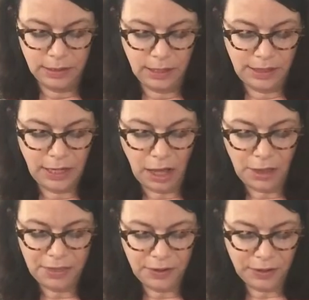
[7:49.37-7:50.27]
The
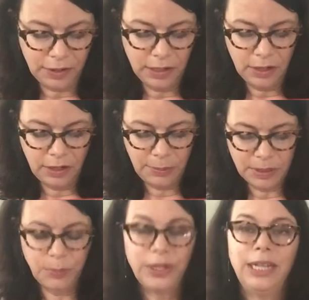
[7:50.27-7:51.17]
author, her name
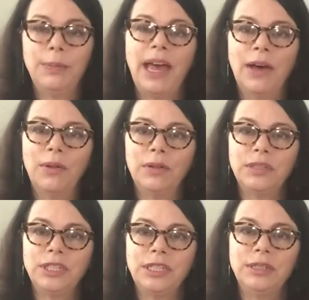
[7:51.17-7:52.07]
is Brittany Powell.
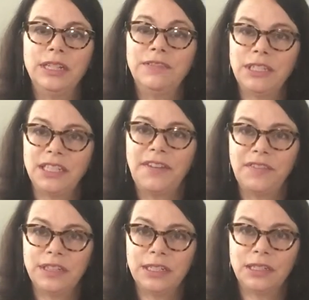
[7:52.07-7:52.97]
She lived in San
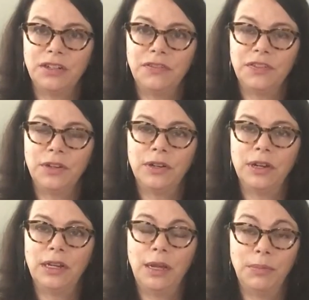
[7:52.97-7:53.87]
Francisco for
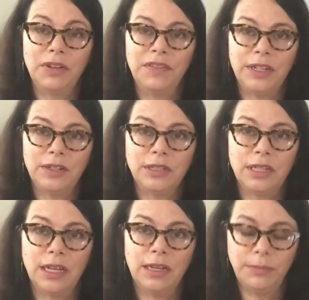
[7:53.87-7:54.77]
a number of years.
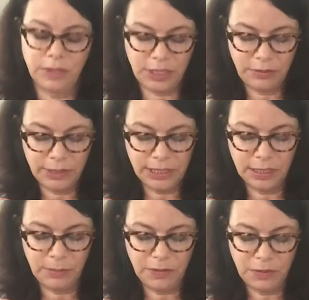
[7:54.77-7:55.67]
She
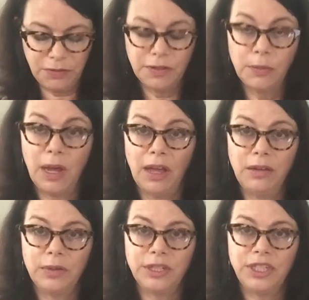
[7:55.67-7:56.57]
recently moved to
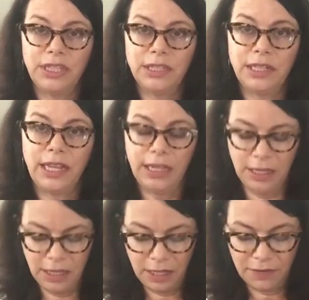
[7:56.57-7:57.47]
Vermont, where she is a
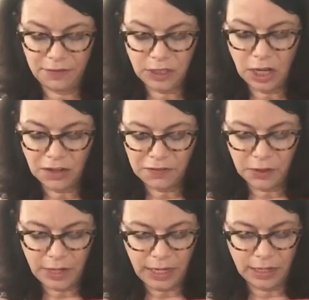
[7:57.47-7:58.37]

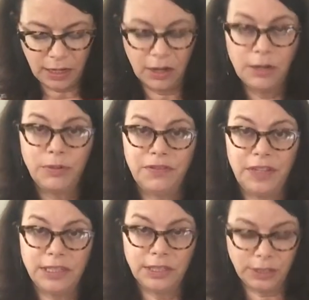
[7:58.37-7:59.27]
photographer and art
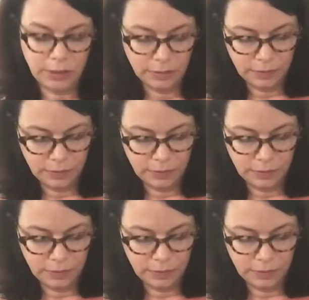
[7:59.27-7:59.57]
professor.